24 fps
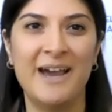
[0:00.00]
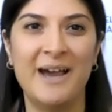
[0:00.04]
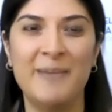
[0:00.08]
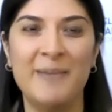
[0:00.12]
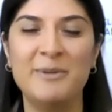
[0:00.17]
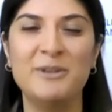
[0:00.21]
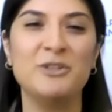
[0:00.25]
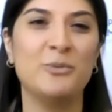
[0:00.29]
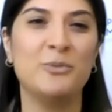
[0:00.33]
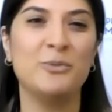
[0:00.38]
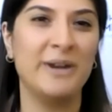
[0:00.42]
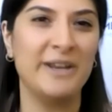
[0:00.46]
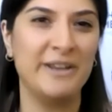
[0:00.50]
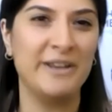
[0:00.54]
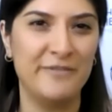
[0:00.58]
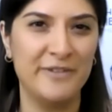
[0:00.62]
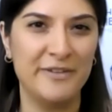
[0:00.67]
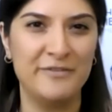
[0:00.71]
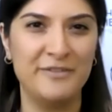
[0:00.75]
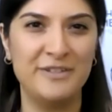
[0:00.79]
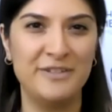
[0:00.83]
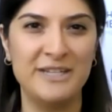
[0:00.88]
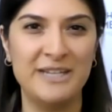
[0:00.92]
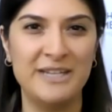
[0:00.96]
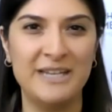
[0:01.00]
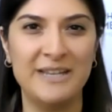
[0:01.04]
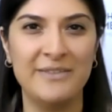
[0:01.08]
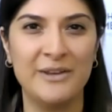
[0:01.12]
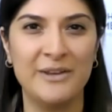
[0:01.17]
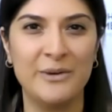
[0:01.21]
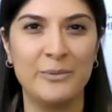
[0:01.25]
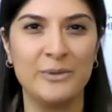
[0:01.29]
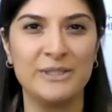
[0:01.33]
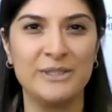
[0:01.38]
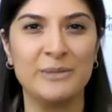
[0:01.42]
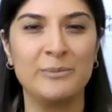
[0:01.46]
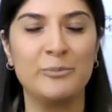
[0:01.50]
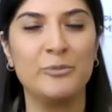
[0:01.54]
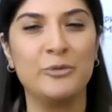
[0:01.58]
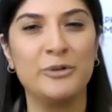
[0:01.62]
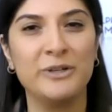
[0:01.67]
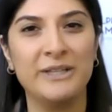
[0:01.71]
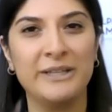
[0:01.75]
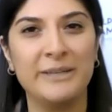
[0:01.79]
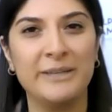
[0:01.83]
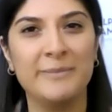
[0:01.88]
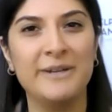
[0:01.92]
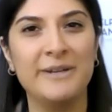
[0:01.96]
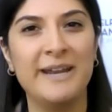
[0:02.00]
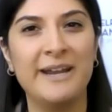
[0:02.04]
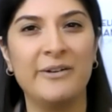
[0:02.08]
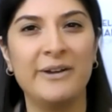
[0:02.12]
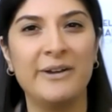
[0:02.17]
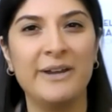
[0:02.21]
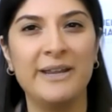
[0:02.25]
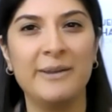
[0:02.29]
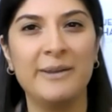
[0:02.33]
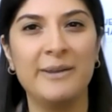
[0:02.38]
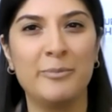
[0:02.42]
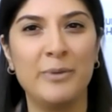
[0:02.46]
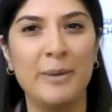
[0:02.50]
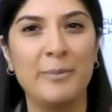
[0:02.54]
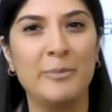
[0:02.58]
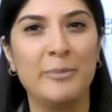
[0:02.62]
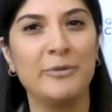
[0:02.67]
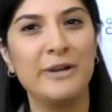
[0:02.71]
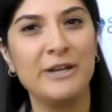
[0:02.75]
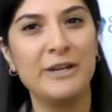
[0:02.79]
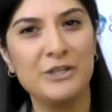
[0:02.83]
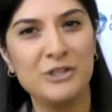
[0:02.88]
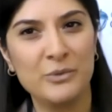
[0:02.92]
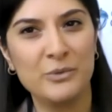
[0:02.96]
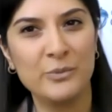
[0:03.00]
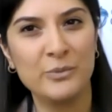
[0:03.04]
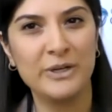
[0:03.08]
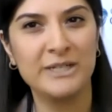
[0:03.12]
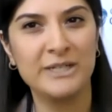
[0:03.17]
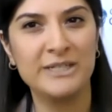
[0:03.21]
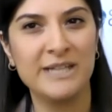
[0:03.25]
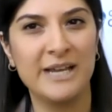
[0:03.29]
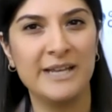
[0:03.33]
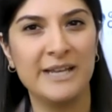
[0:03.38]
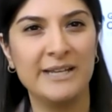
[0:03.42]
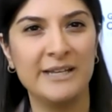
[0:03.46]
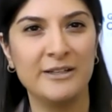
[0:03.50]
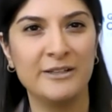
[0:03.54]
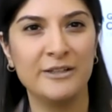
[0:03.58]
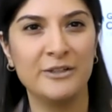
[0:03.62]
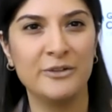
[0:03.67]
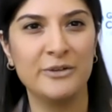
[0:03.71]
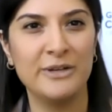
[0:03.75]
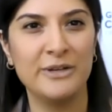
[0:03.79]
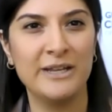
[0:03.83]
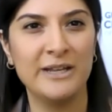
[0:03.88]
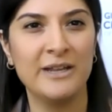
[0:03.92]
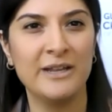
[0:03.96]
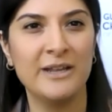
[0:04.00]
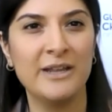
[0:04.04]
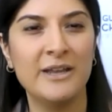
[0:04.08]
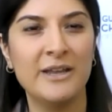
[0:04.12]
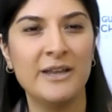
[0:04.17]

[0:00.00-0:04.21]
In 2015, there was some preliminary preparation work done, including